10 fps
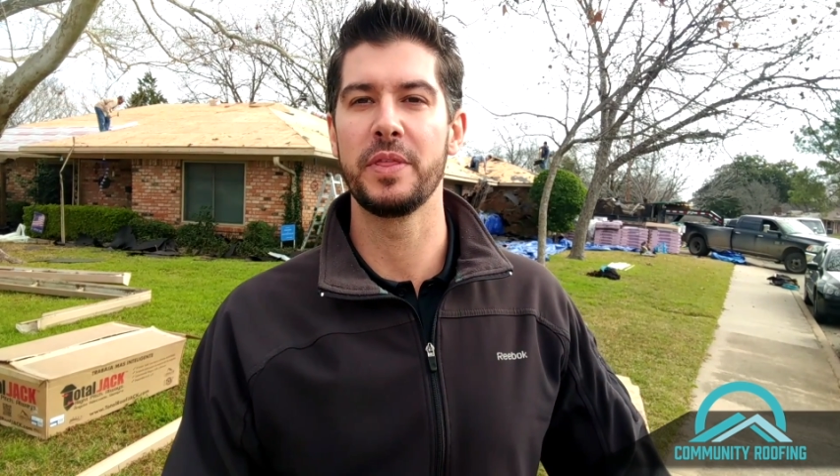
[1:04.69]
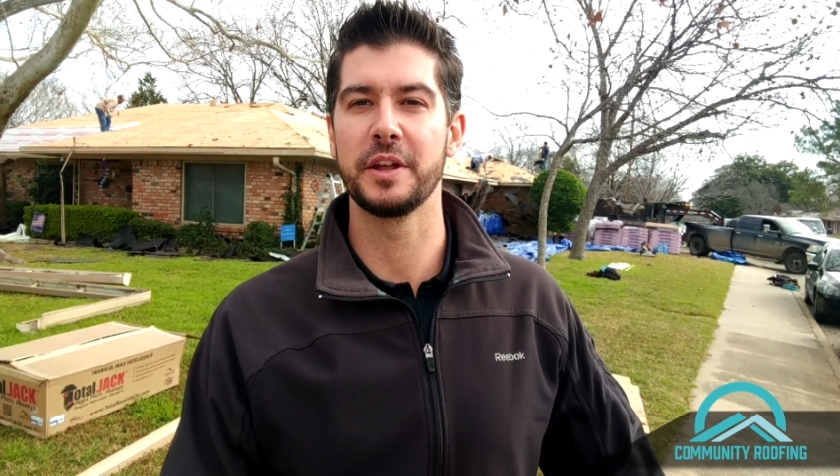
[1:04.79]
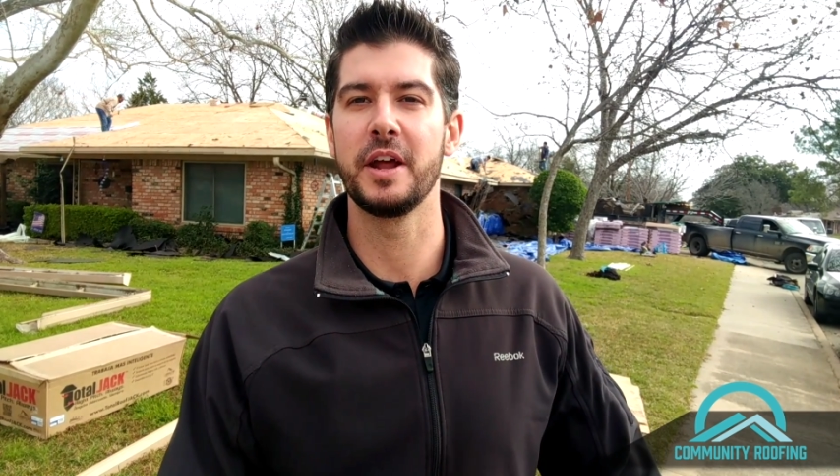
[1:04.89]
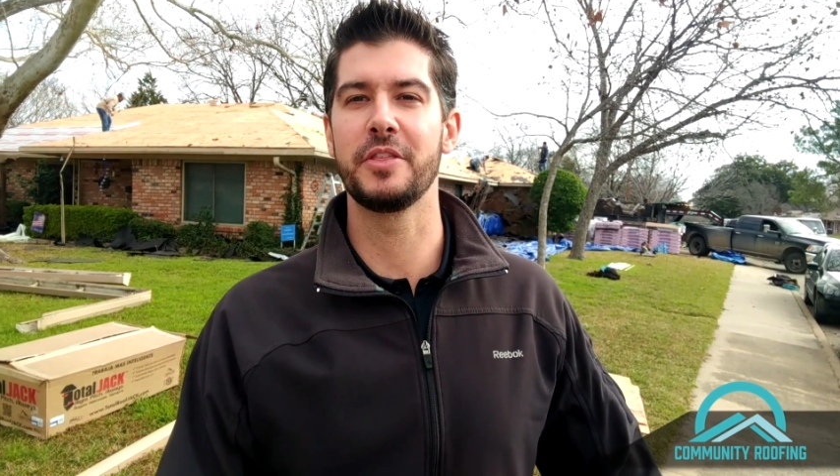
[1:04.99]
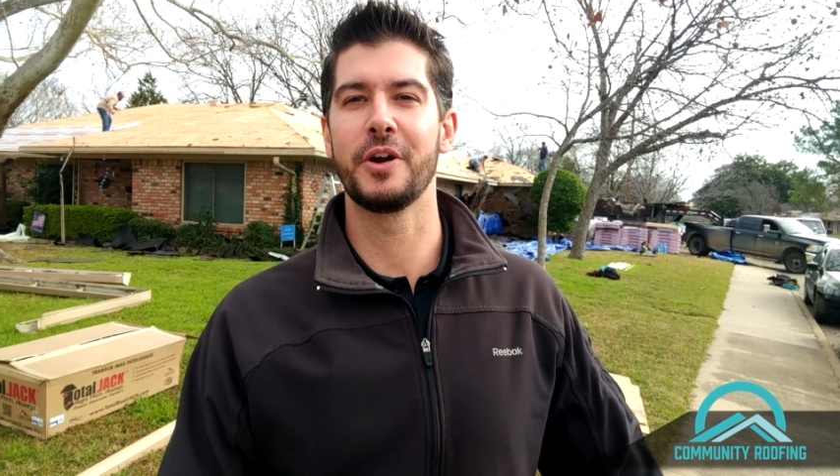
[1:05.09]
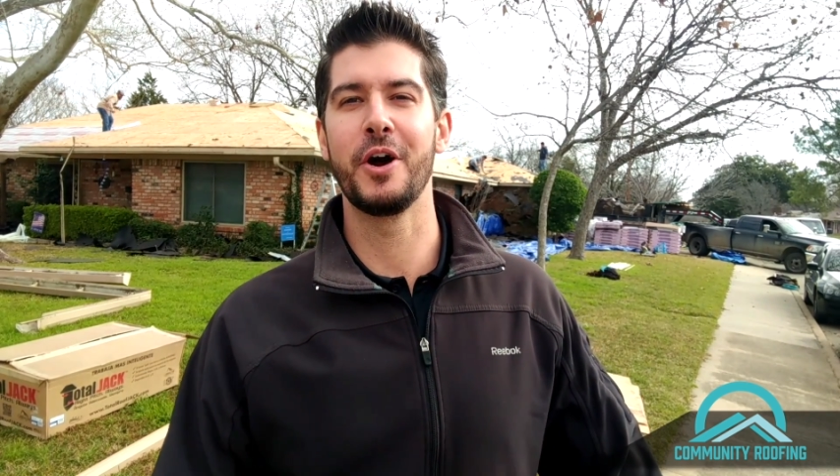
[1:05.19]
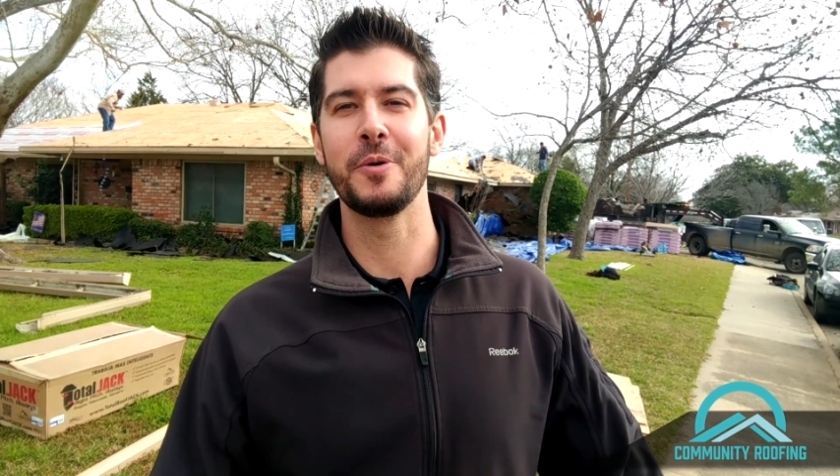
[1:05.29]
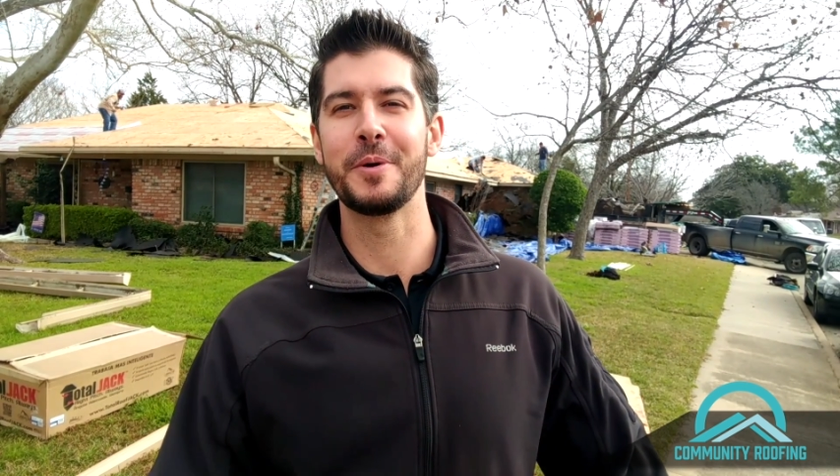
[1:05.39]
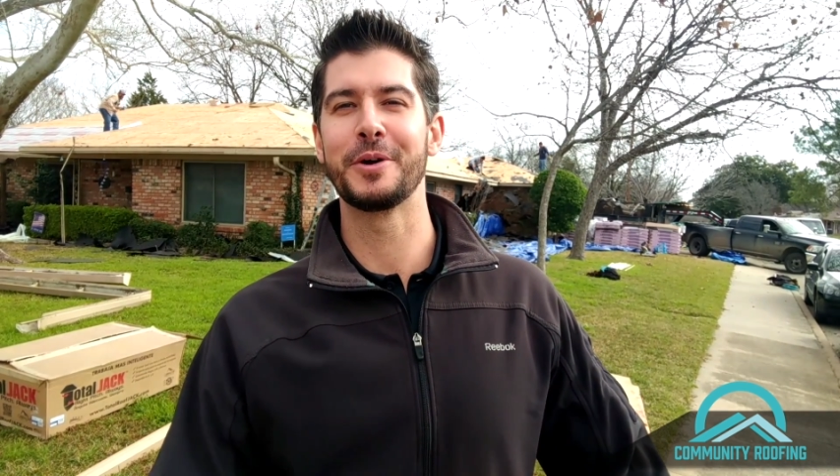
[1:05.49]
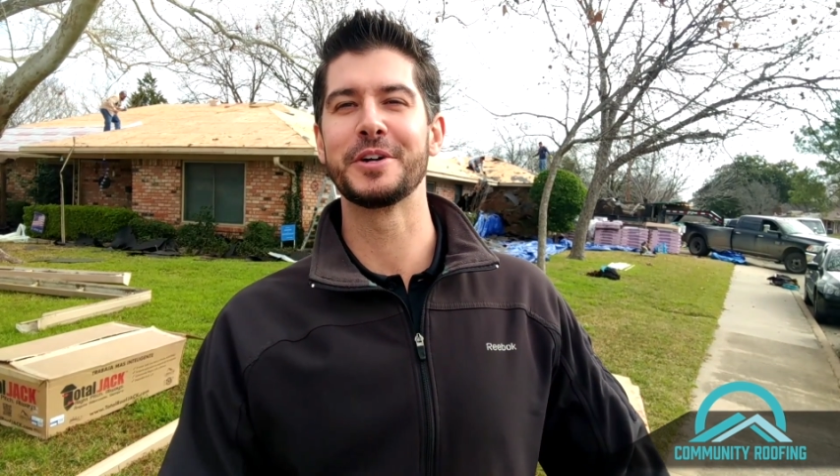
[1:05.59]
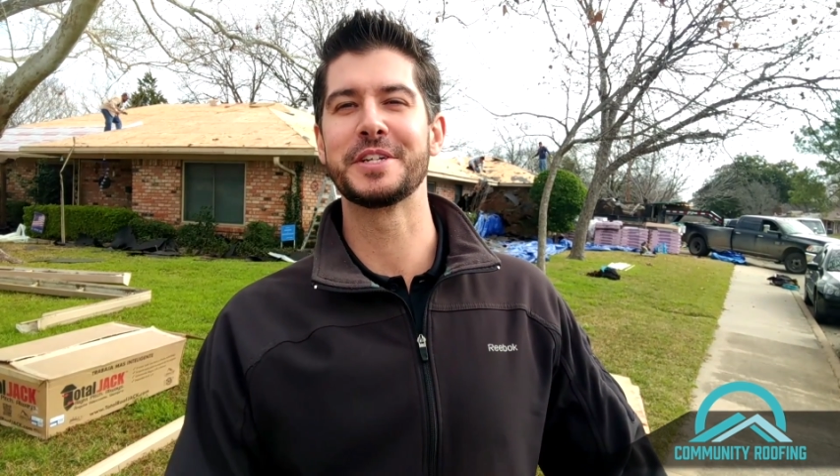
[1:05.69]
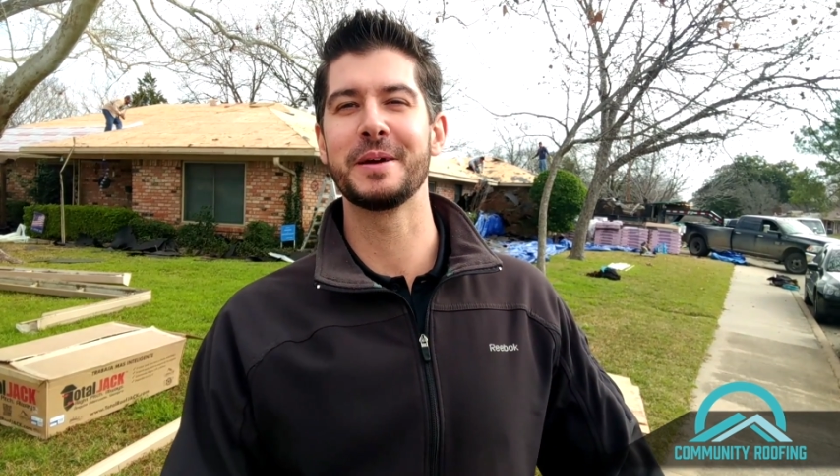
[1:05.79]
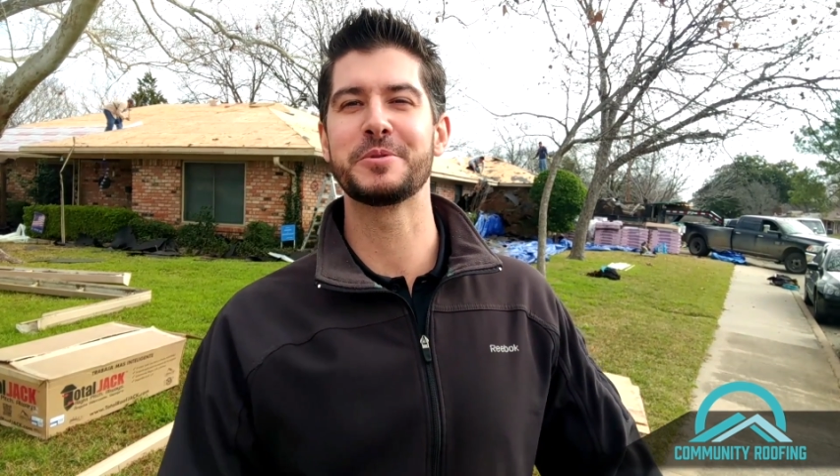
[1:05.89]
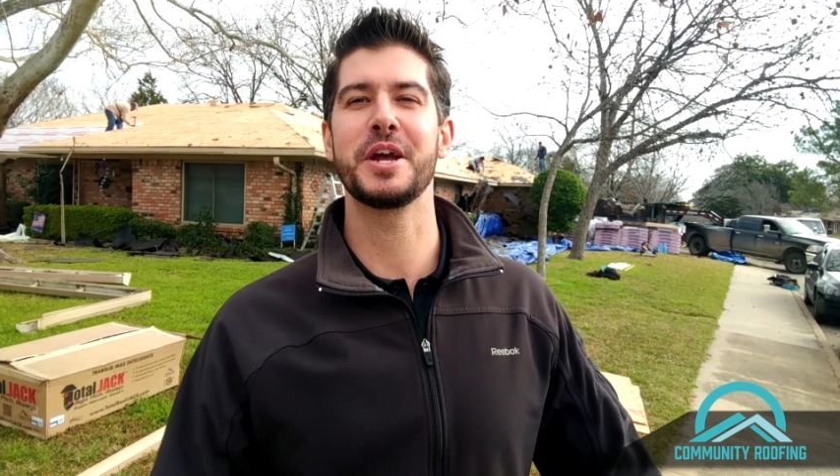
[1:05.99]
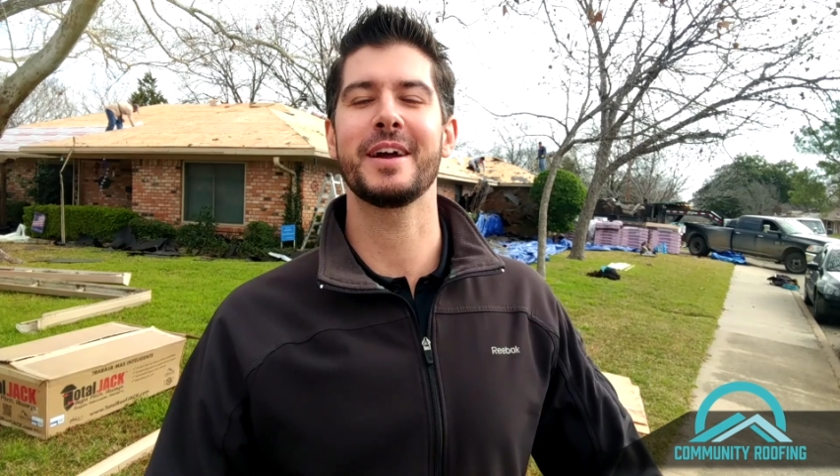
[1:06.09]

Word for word: with another homeowner tip.